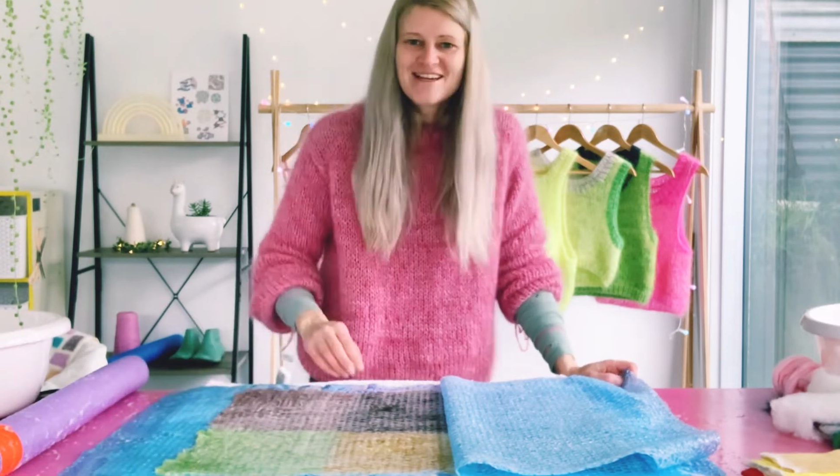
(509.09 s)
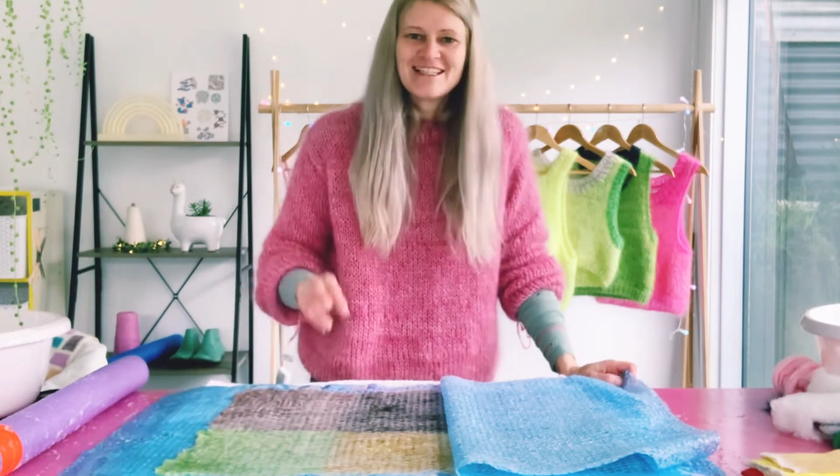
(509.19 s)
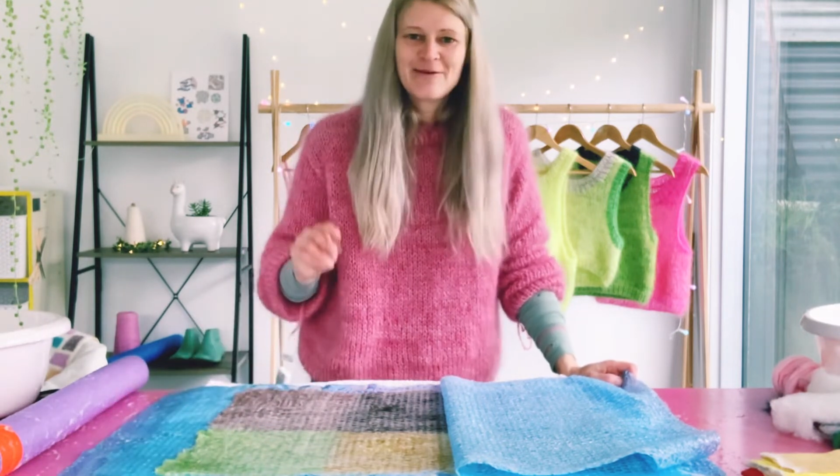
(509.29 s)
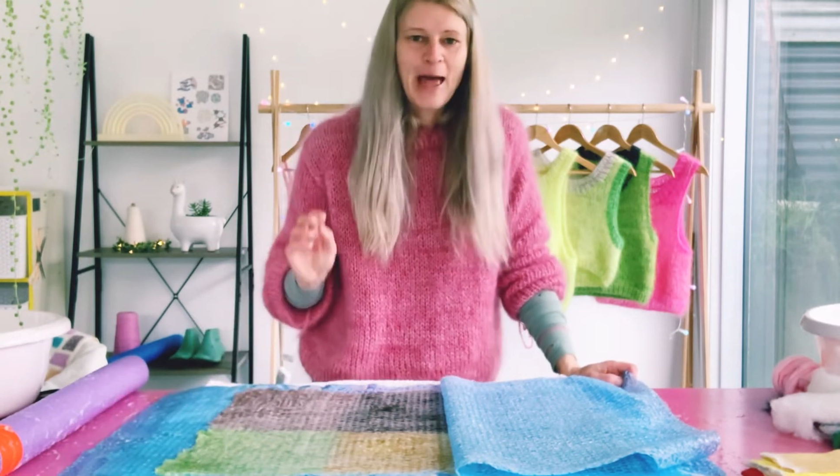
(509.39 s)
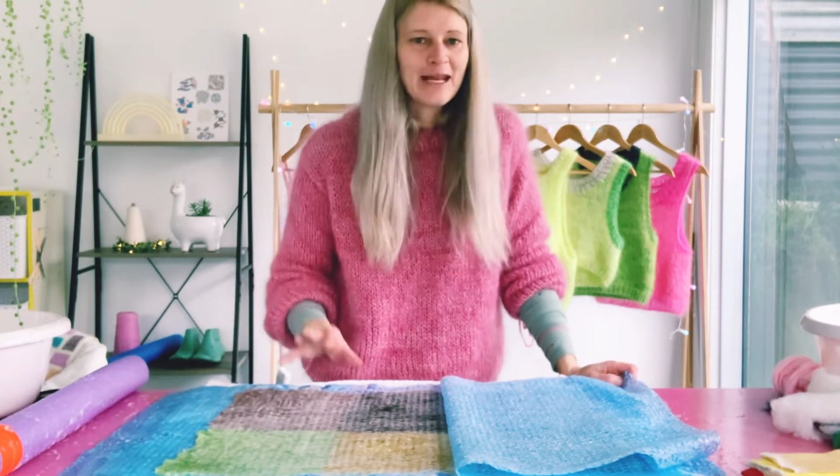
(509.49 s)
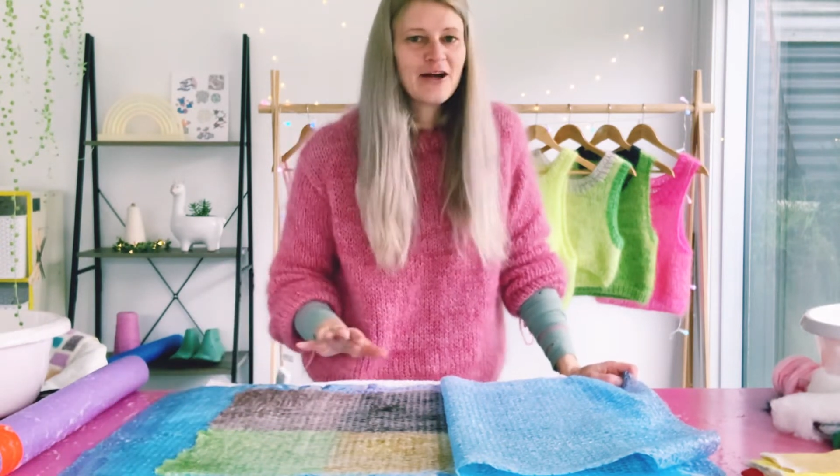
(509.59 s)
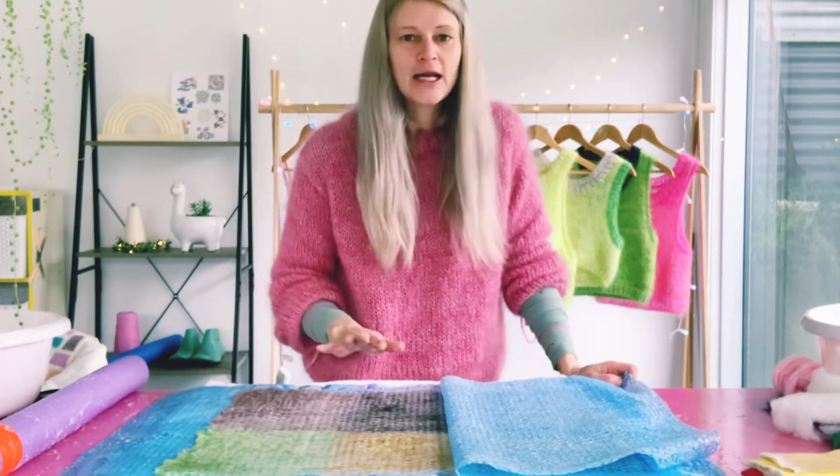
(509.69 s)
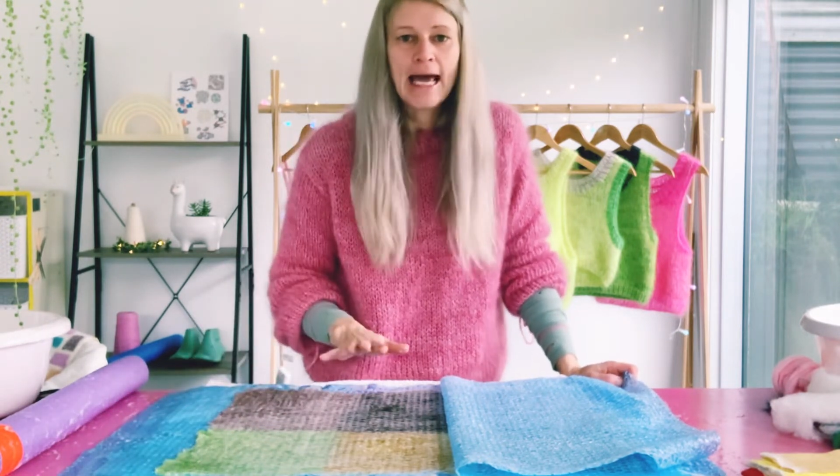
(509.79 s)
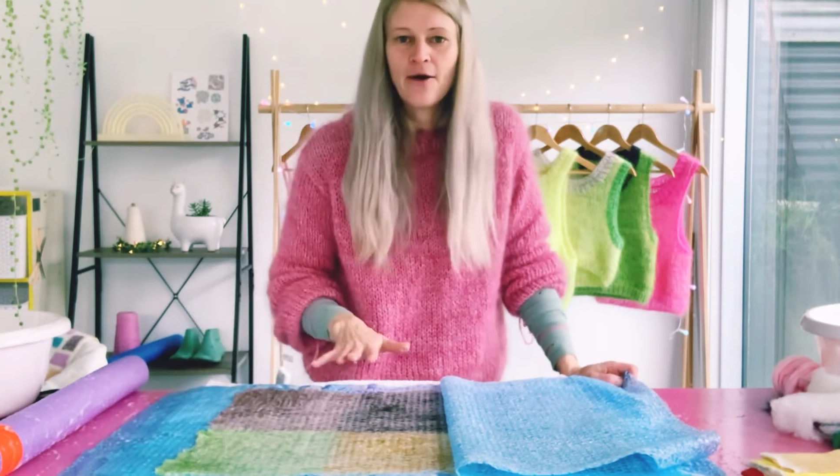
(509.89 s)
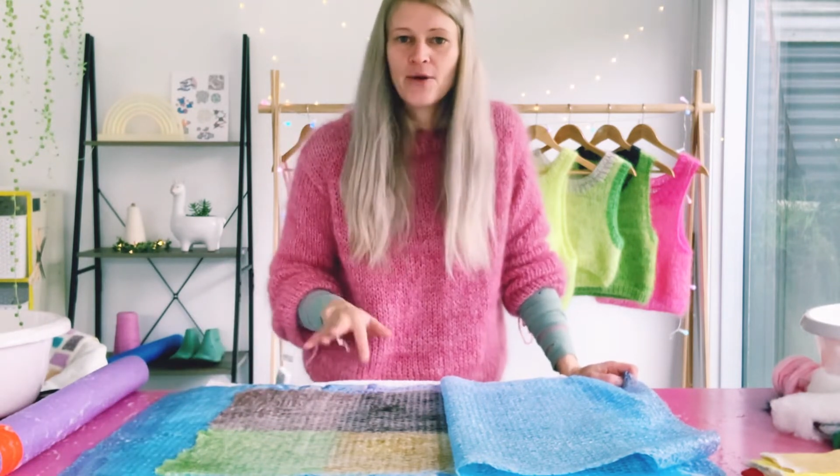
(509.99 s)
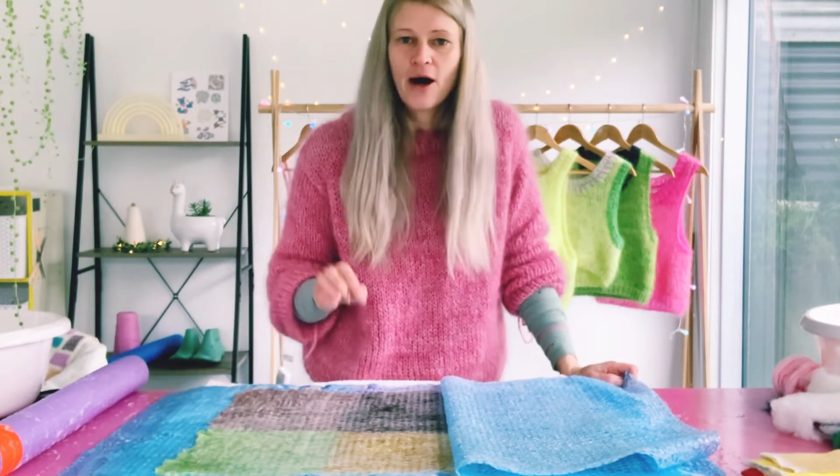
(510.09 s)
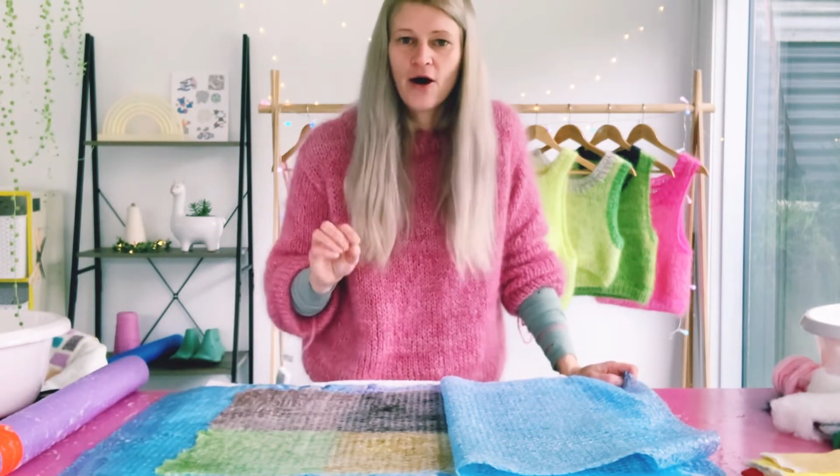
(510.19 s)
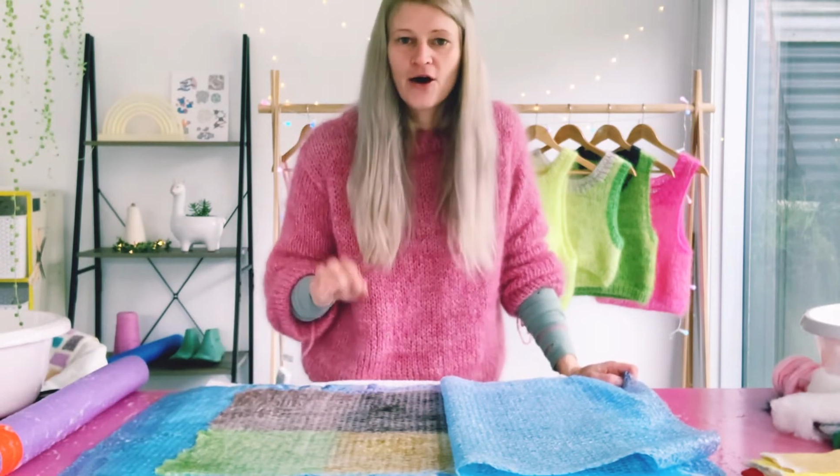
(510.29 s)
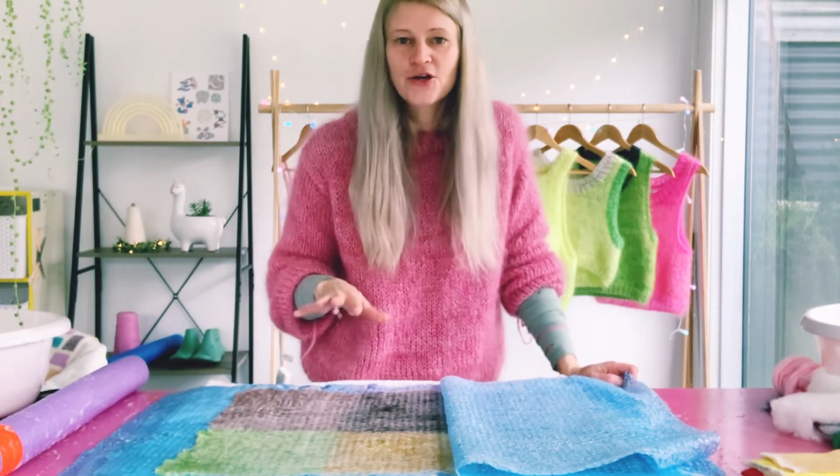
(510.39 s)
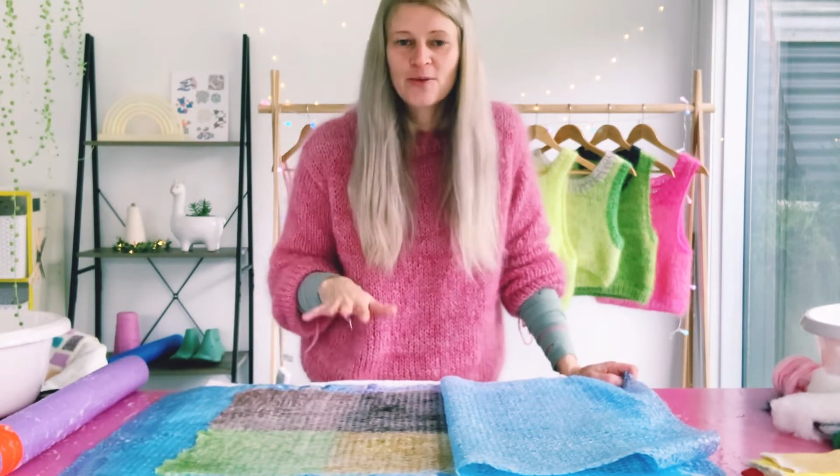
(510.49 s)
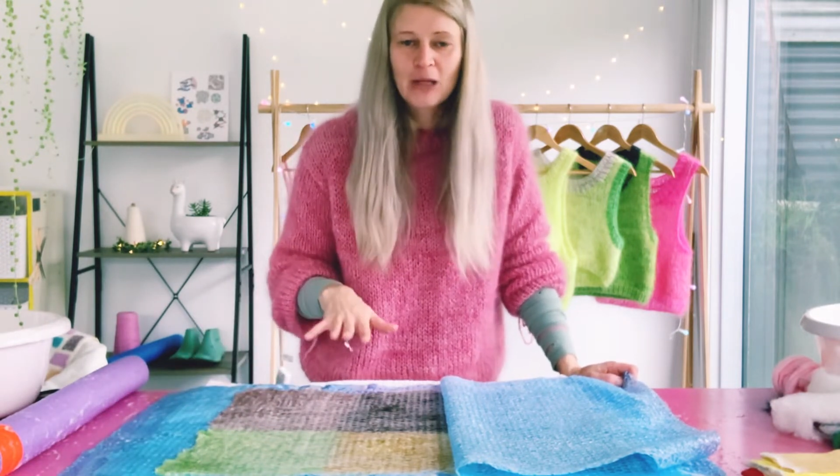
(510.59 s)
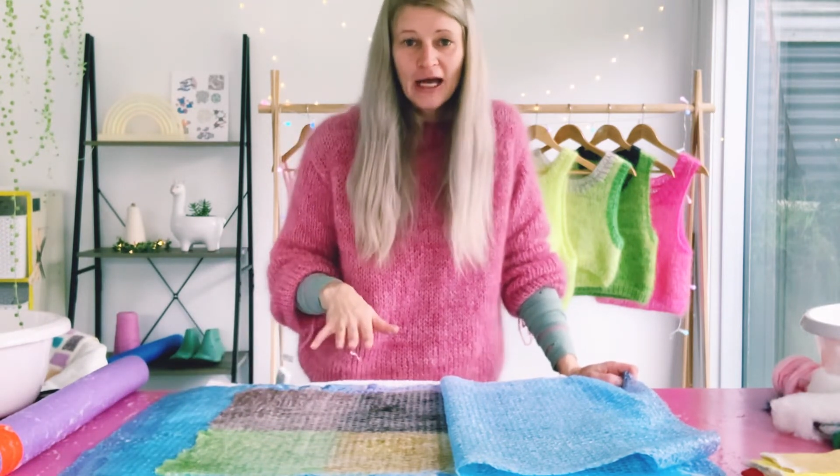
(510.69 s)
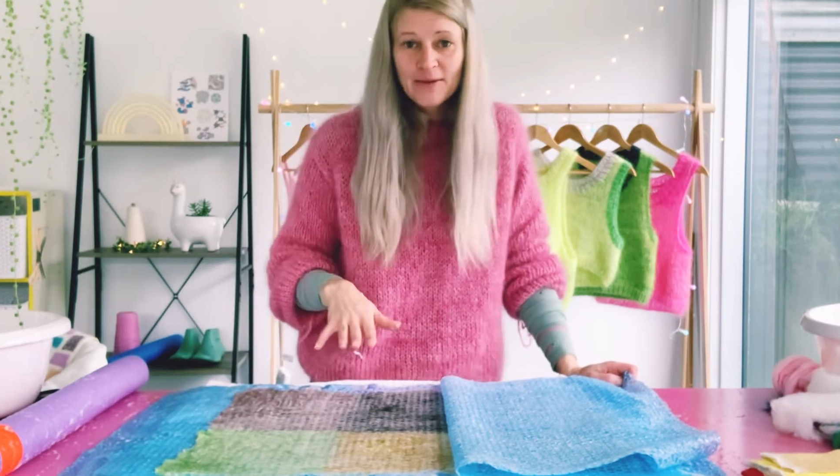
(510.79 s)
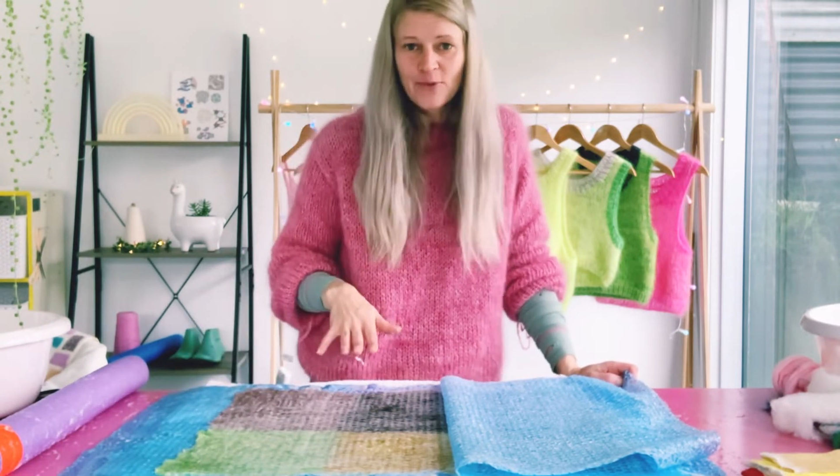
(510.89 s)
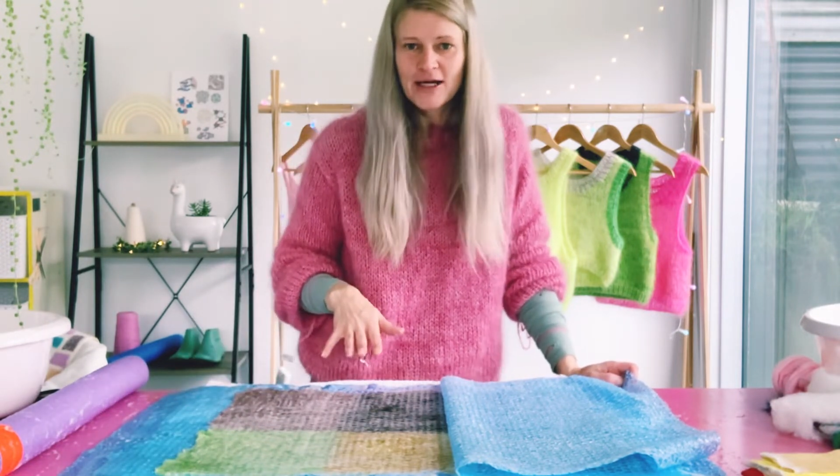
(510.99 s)
depending on how hard you're
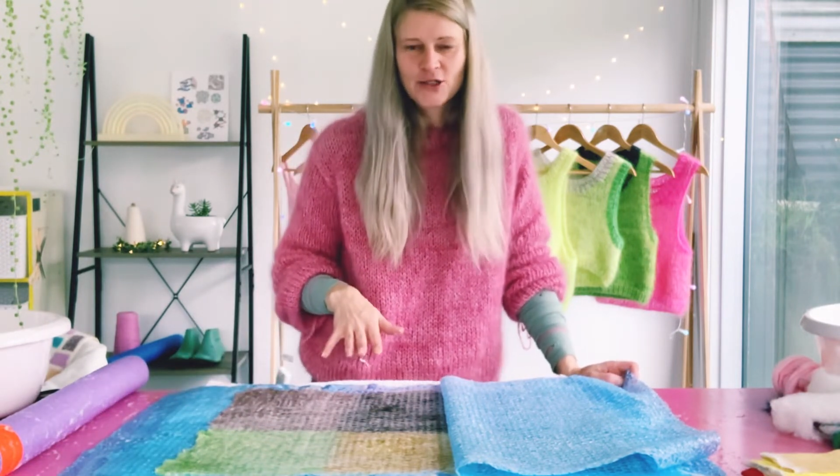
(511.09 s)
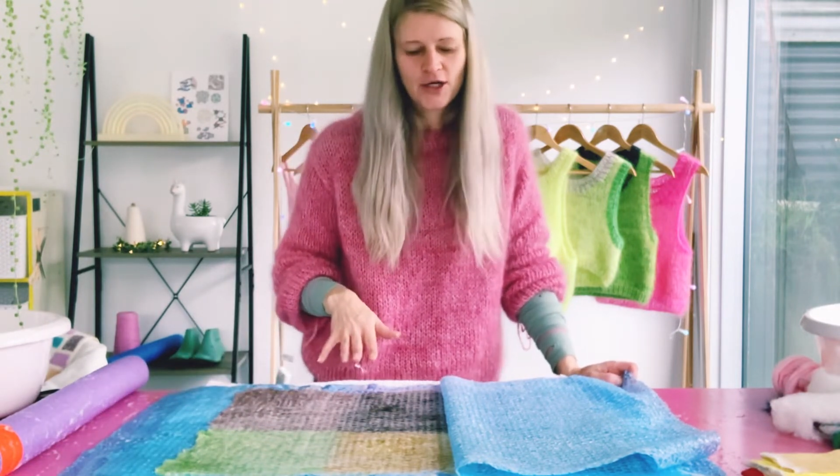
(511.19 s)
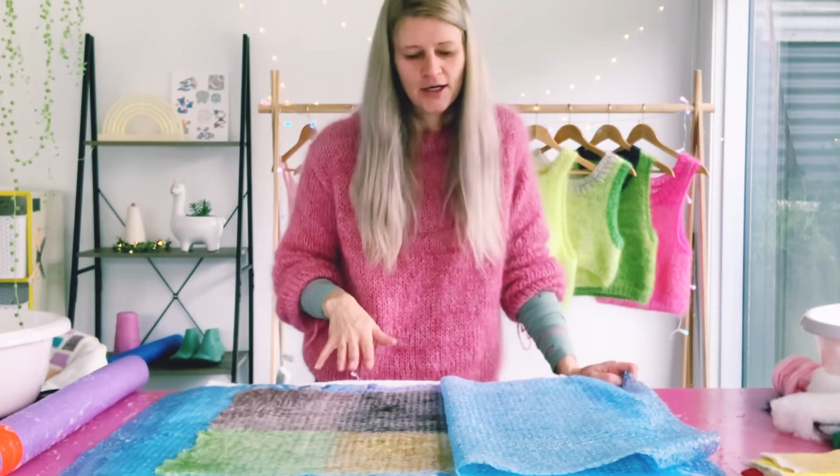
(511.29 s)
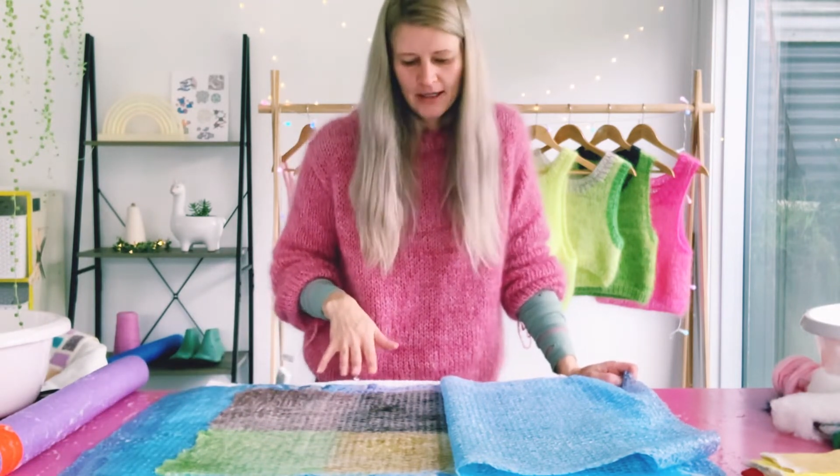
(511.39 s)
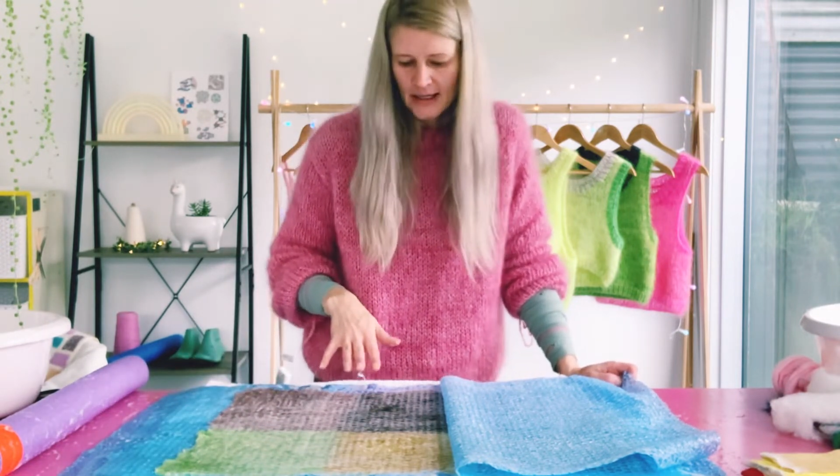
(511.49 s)
applying pressure.